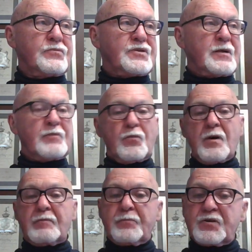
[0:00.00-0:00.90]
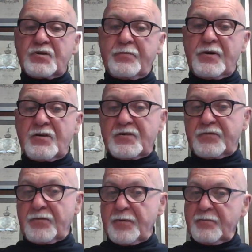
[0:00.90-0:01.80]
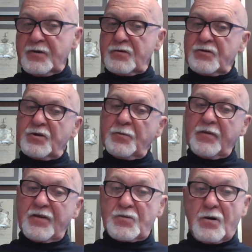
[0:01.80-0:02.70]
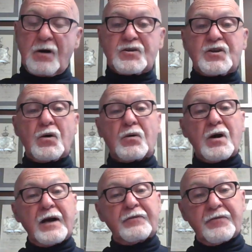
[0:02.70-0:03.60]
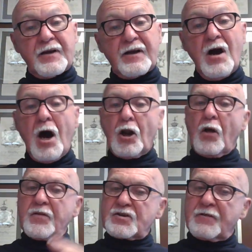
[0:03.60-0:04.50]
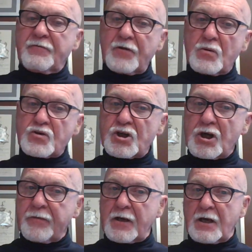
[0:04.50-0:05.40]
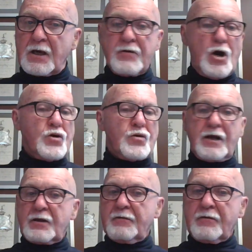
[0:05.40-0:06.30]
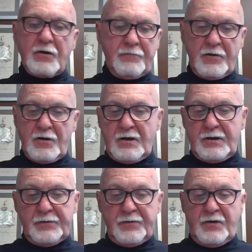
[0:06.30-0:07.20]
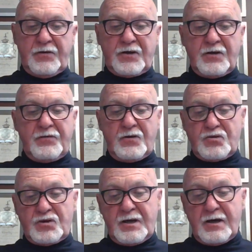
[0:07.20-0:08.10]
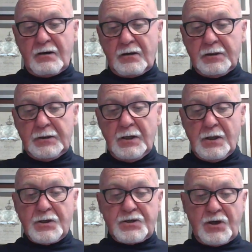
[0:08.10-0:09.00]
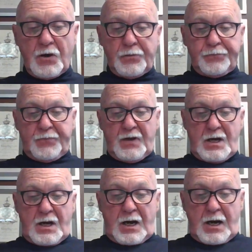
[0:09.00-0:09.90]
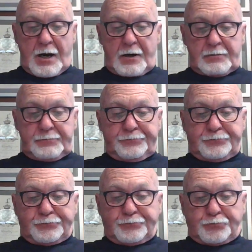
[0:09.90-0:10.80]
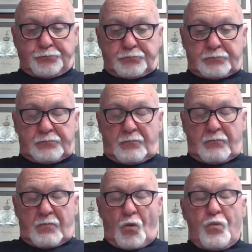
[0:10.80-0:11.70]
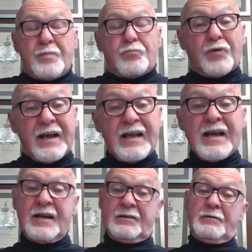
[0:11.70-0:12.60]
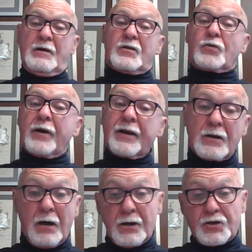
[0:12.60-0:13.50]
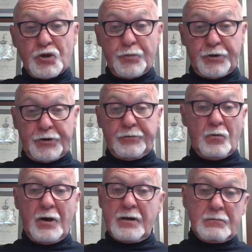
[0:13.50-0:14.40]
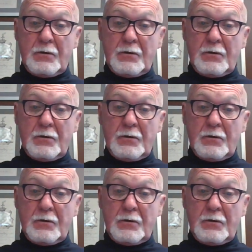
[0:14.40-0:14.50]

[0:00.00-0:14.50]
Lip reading: seem to be women, but your beards forbid me to interpret that you are so, kind of thing, and all this confusion on the he. You get the confusion here. So um, we bring in the great god Jupiter. Why